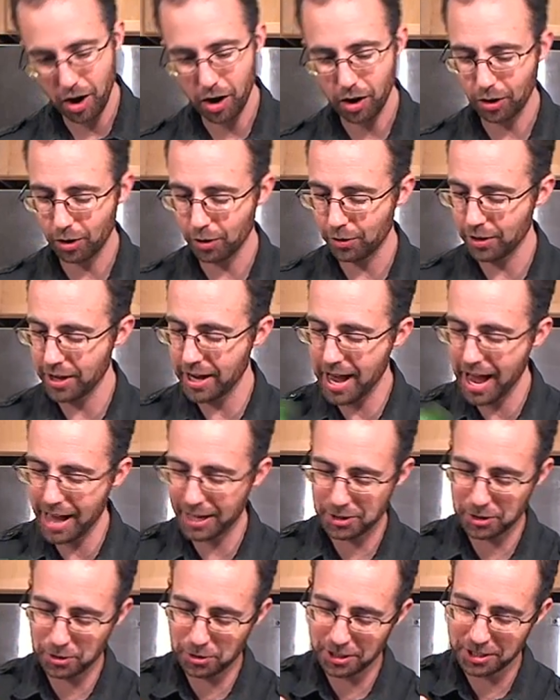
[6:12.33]
all the
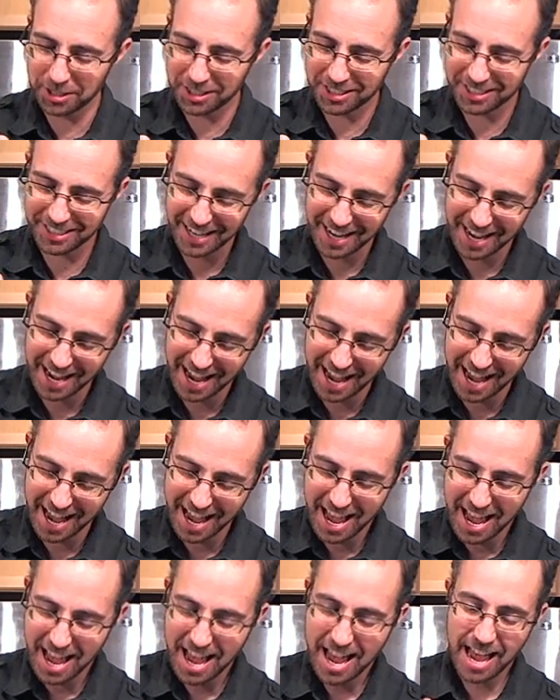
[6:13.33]
extras
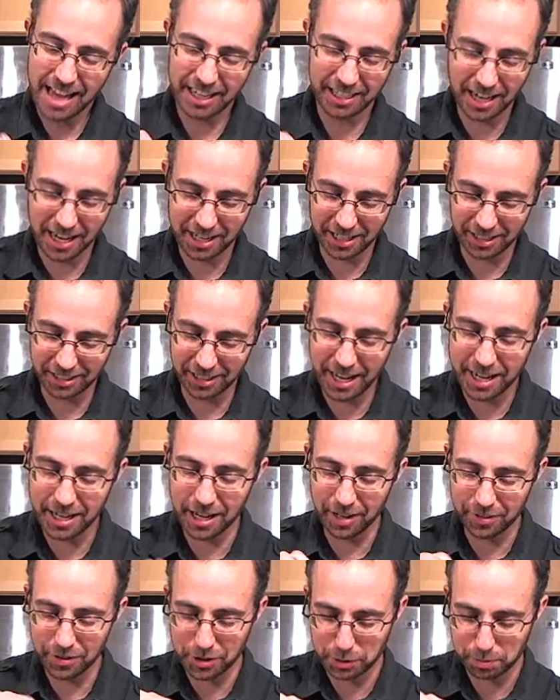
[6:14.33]
and kind of light
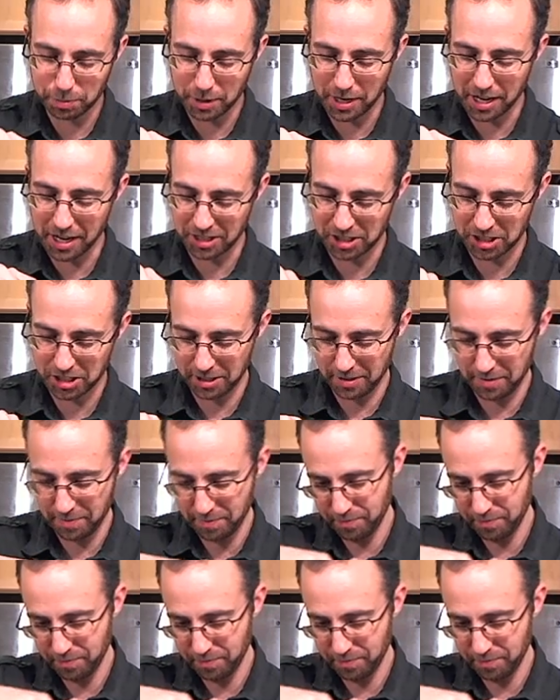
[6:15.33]
on the spinach.